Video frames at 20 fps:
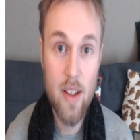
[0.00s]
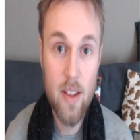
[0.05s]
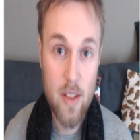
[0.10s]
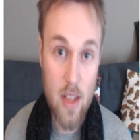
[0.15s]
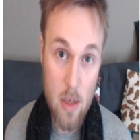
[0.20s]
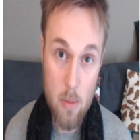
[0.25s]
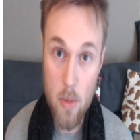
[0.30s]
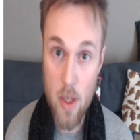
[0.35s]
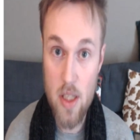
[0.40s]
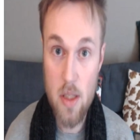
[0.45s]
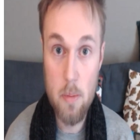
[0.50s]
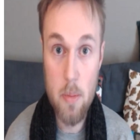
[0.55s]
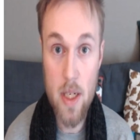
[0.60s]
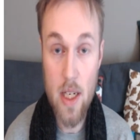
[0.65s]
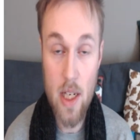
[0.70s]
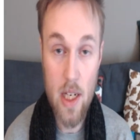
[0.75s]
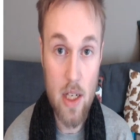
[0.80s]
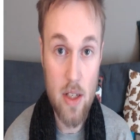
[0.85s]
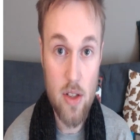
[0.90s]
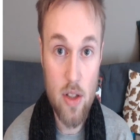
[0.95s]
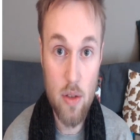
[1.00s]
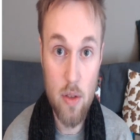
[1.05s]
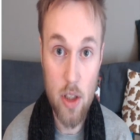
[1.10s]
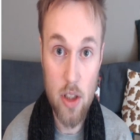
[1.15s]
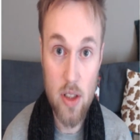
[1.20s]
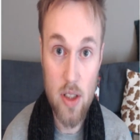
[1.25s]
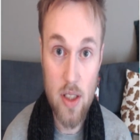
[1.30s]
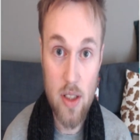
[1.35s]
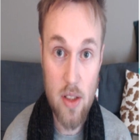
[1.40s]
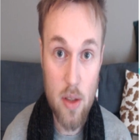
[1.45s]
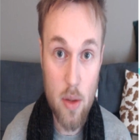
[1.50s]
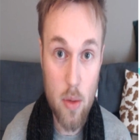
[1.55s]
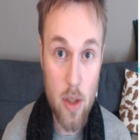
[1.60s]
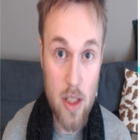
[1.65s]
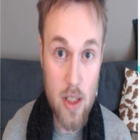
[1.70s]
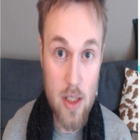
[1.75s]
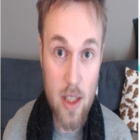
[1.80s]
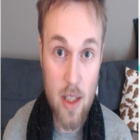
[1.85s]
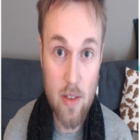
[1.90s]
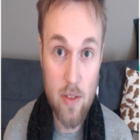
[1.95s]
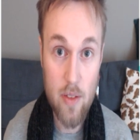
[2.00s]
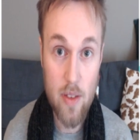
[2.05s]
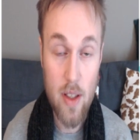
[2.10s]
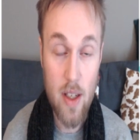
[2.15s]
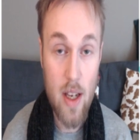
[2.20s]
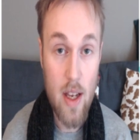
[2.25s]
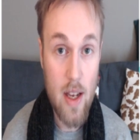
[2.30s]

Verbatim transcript: They must be introverted intuitive,